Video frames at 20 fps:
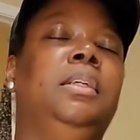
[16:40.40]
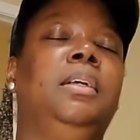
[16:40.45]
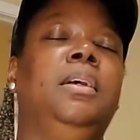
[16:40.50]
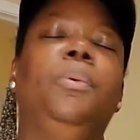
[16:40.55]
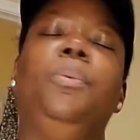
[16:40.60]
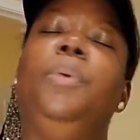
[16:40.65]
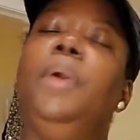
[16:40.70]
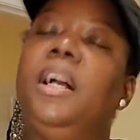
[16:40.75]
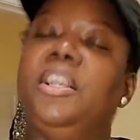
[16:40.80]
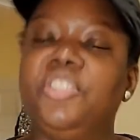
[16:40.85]

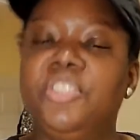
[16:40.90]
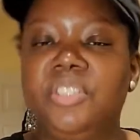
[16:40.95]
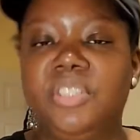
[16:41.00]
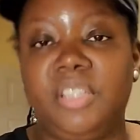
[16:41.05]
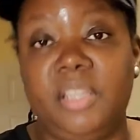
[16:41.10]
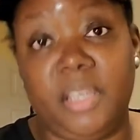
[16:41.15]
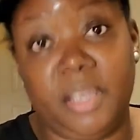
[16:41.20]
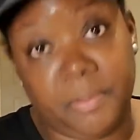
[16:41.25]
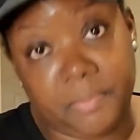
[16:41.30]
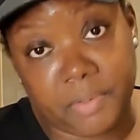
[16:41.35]
Well, I shouldn't
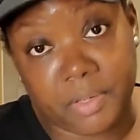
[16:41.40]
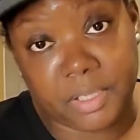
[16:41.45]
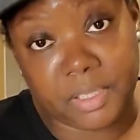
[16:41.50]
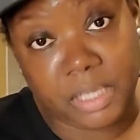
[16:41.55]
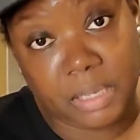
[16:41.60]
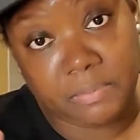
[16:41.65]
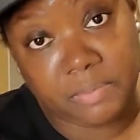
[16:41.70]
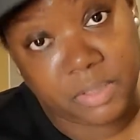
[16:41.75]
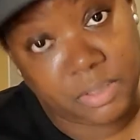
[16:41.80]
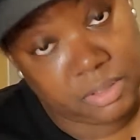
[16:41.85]
say ever, because
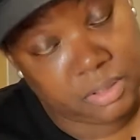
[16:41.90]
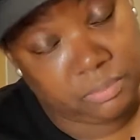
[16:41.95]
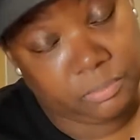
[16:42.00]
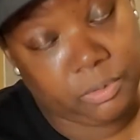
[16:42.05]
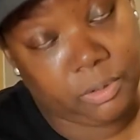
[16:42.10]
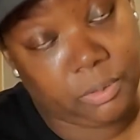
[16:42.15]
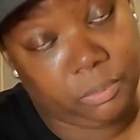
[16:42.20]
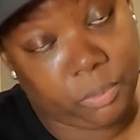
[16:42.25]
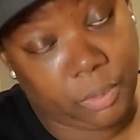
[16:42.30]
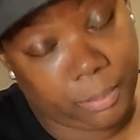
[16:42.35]
I've seen some
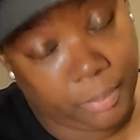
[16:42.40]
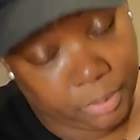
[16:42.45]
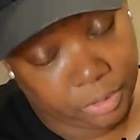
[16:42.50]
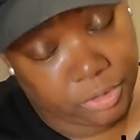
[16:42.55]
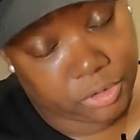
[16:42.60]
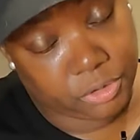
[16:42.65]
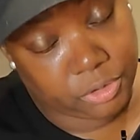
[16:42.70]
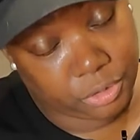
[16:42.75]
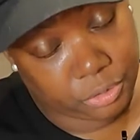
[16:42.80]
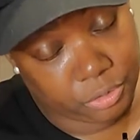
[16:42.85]
really
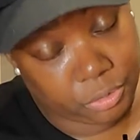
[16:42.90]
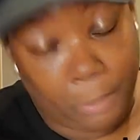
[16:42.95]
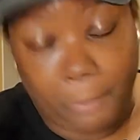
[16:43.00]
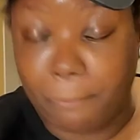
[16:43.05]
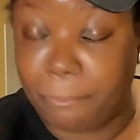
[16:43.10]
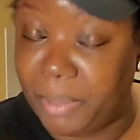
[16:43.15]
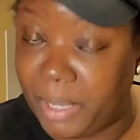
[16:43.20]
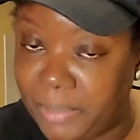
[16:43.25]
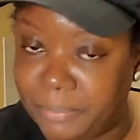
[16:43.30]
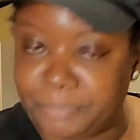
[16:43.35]
rambunctious children.
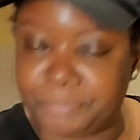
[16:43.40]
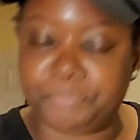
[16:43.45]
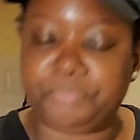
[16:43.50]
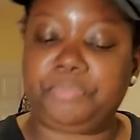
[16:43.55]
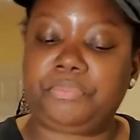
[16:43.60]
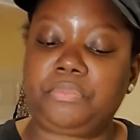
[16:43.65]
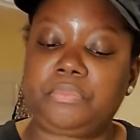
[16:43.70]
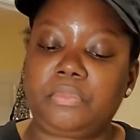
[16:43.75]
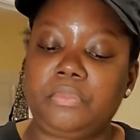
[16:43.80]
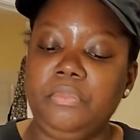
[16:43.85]
But
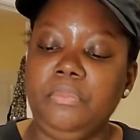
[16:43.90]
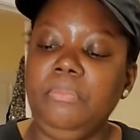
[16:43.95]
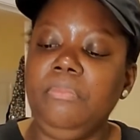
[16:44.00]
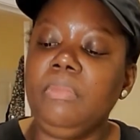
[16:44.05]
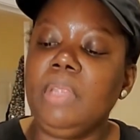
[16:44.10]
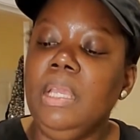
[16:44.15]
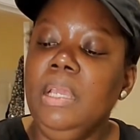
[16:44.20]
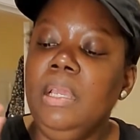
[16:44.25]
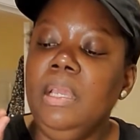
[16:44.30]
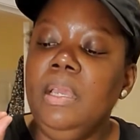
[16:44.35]

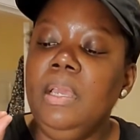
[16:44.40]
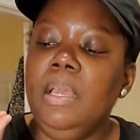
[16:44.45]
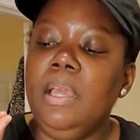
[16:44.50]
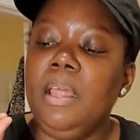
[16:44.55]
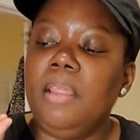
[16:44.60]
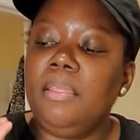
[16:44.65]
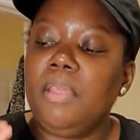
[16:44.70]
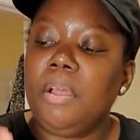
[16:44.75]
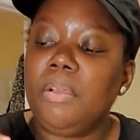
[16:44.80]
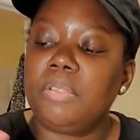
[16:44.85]

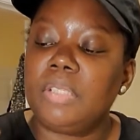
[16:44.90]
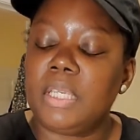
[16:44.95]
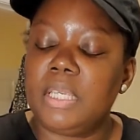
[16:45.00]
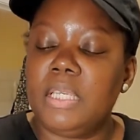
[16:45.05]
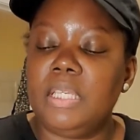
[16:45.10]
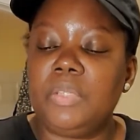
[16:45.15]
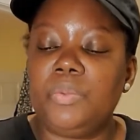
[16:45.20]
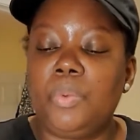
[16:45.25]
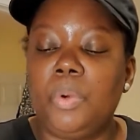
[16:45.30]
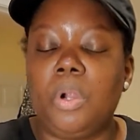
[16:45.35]
those
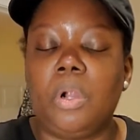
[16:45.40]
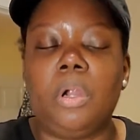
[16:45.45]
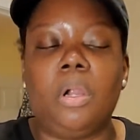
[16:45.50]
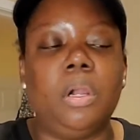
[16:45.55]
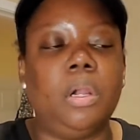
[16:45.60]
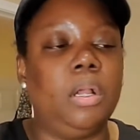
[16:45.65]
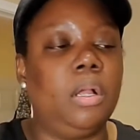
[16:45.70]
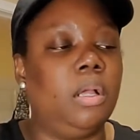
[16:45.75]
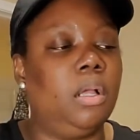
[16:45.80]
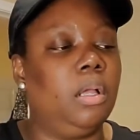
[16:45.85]
kids were